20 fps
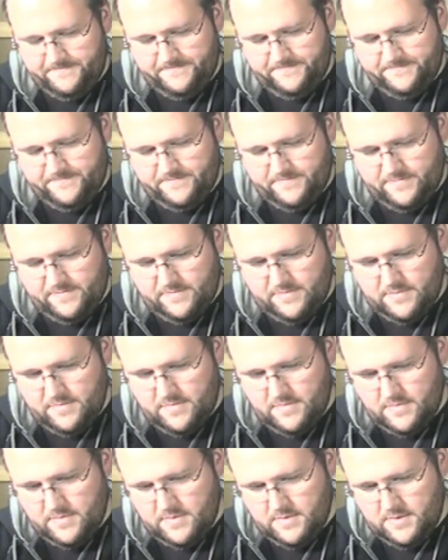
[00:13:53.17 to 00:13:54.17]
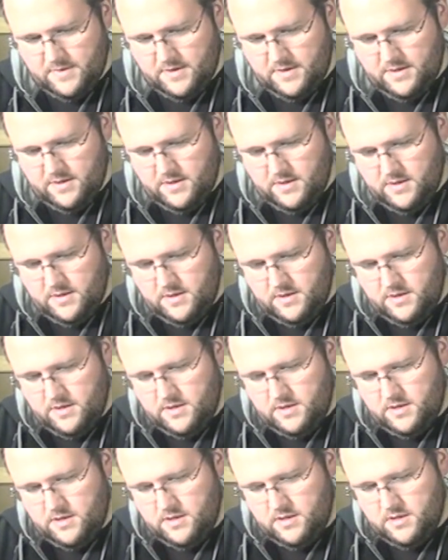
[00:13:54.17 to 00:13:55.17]

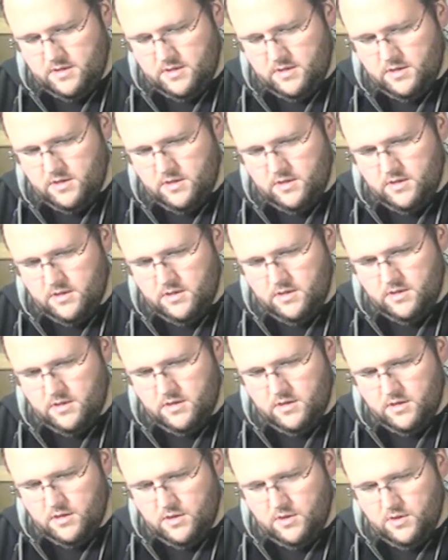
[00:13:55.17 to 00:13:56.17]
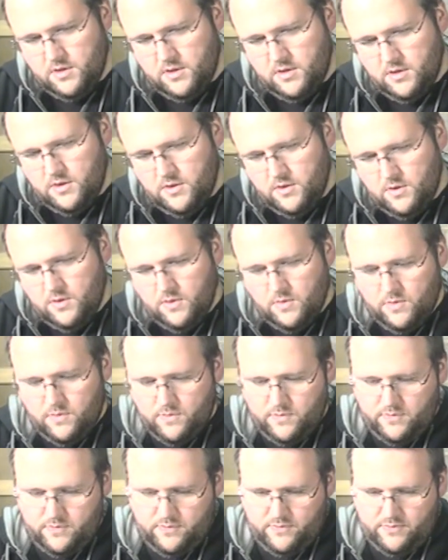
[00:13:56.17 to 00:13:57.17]

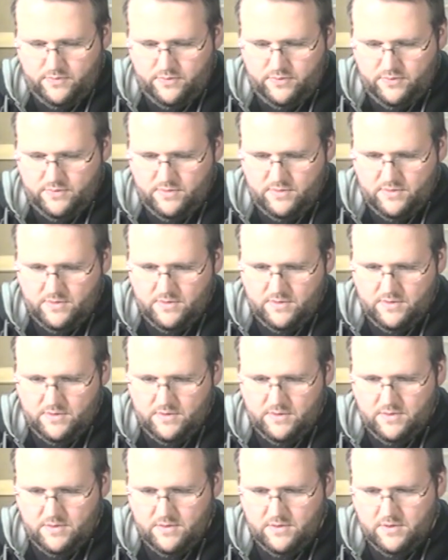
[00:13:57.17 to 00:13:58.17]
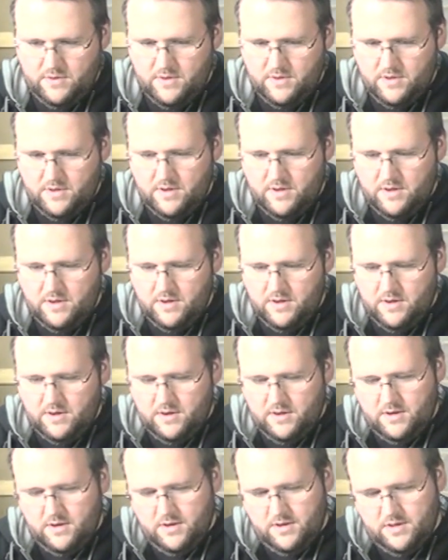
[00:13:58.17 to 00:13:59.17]

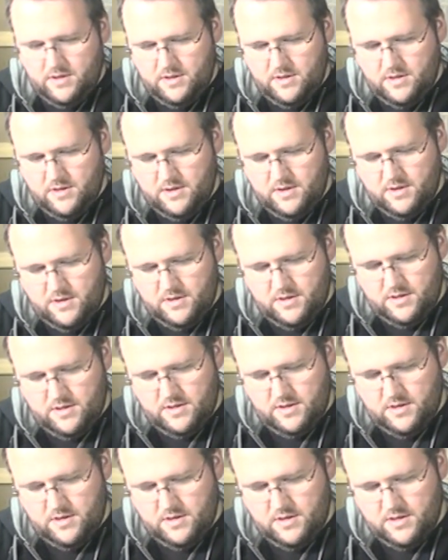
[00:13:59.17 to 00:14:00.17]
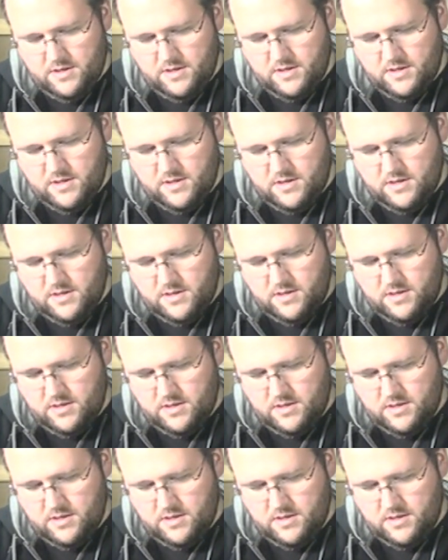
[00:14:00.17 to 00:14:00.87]
(not speaking)